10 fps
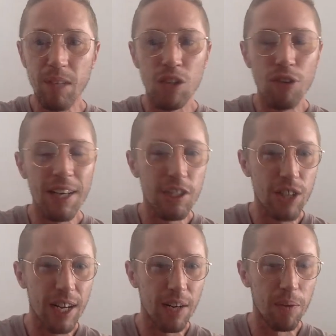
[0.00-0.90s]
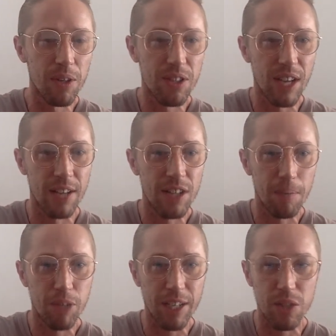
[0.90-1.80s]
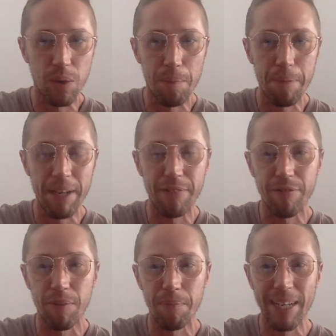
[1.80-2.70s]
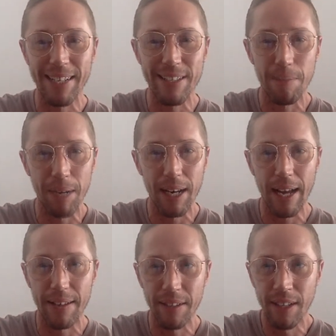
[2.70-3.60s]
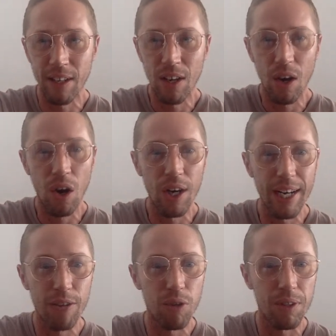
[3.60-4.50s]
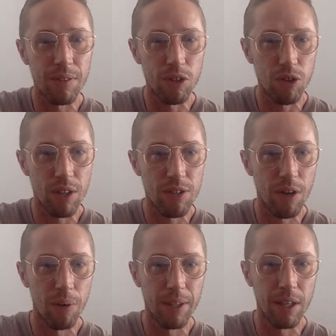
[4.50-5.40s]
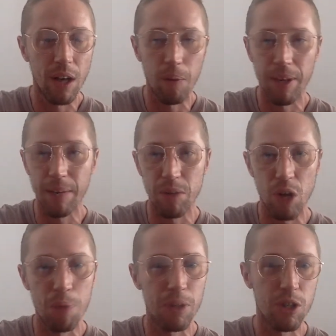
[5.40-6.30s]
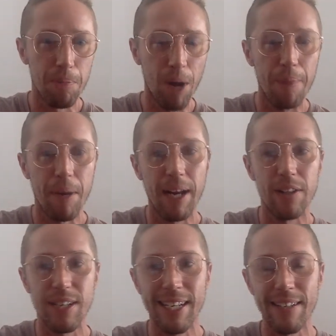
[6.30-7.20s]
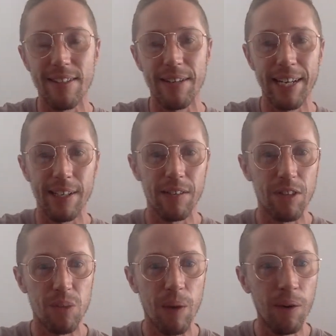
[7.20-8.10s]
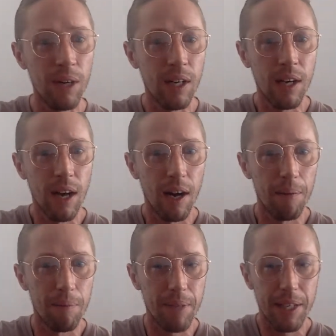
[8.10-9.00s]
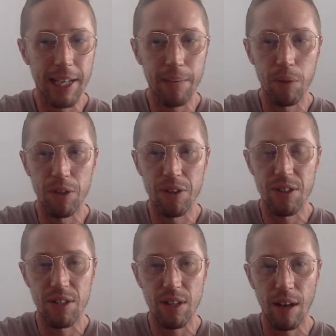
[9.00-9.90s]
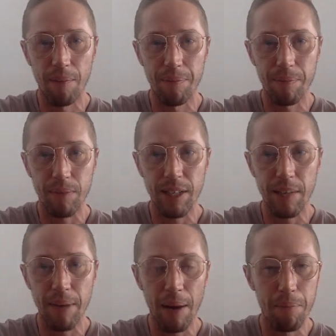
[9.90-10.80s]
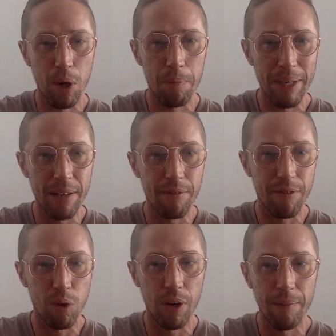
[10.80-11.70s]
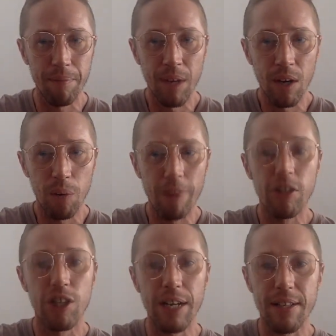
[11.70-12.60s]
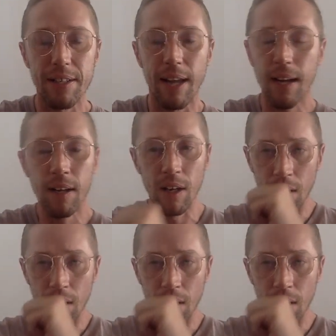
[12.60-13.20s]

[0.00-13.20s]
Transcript: Granit Xhaka was subject to a bid from Inter Milan earlier on in the transfer window, like when it was open to buy players into England as well. He was Inter Milan put a bid in for him. We rejected that,